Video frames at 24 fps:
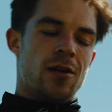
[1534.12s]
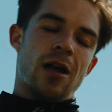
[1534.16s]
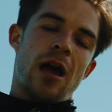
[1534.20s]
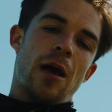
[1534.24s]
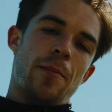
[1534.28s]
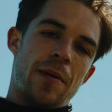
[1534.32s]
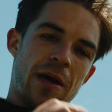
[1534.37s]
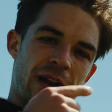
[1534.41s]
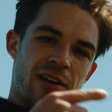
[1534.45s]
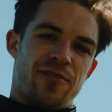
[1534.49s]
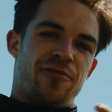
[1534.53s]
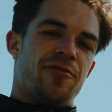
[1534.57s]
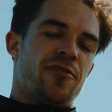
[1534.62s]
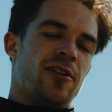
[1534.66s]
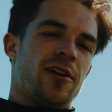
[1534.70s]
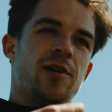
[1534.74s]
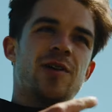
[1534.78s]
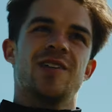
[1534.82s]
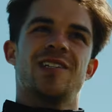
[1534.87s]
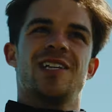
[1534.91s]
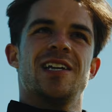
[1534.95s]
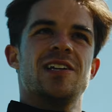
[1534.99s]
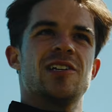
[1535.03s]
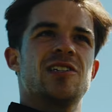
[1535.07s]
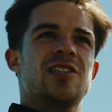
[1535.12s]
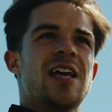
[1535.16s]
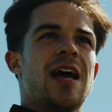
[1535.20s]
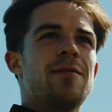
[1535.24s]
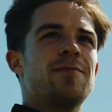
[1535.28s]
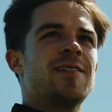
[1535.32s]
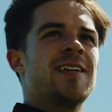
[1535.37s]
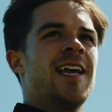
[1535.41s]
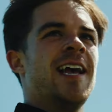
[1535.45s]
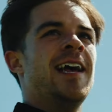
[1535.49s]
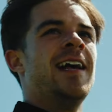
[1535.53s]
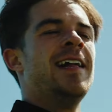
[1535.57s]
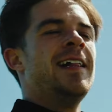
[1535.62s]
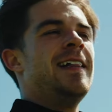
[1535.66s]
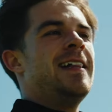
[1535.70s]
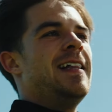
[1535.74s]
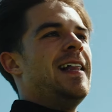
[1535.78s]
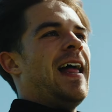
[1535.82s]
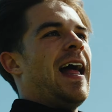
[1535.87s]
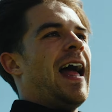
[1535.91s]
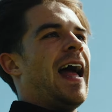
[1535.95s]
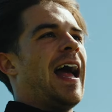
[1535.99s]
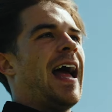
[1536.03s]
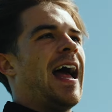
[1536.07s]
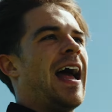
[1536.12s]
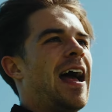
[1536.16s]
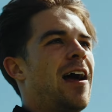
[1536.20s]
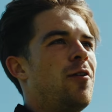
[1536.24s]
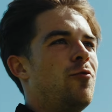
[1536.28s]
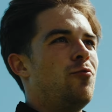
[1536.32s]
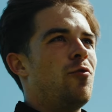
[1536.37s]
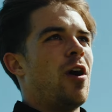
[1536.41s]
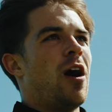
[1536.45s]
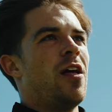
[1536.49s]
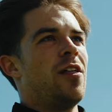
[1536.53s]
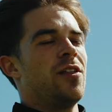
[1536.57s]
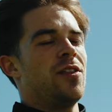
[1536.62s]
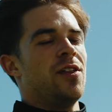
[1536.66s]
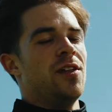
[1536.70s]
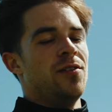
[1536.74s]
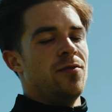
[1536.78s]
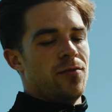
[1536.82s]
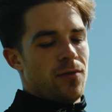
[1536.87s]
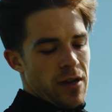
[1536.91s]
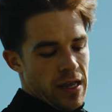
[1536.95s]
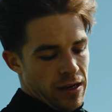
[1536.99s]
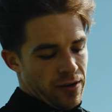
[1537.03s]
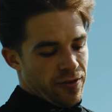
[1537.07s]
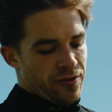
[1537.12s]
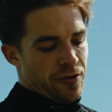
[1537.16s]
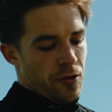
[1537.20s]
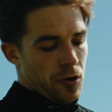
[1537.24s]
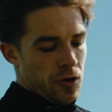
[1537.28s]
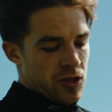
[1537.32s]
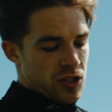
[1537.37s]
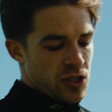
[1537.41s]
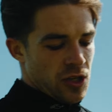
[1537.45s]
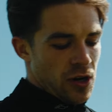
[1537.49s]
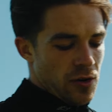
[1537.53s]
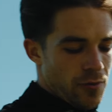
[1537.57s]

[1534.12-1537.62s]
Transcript: a better frequency of steps, rather than like focusing